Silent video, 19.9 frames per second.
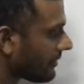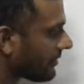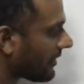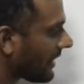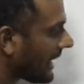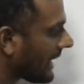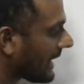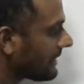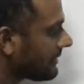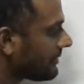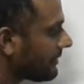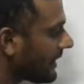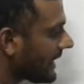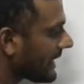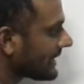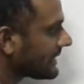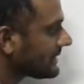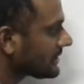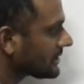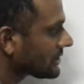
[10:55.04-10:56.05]

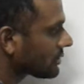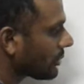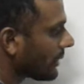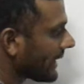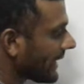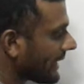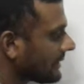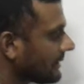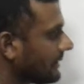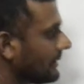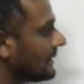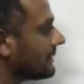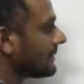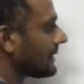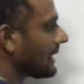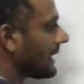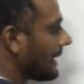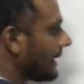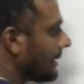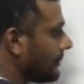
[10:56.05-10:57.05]
5n squared,
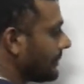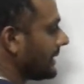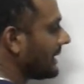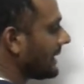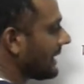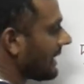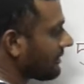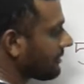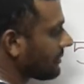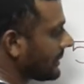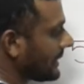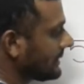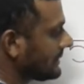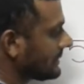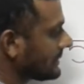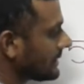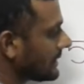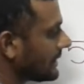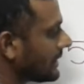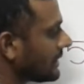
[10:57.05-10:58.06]
and we'll be left with
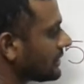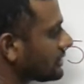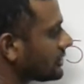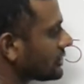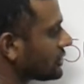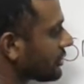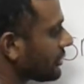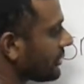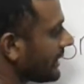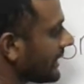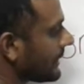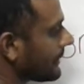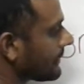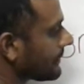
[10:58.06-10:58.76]
3.